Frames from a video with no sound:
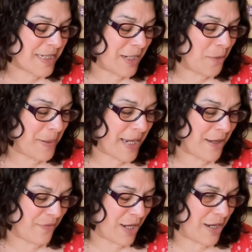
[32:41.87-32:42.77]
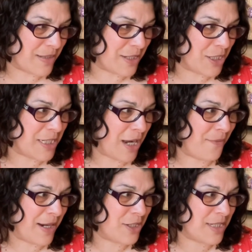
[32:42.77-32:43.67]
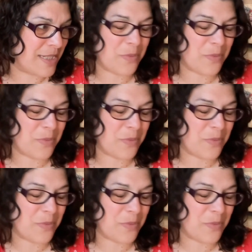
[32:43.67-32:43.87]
a little bit confused, and she turned around and she said,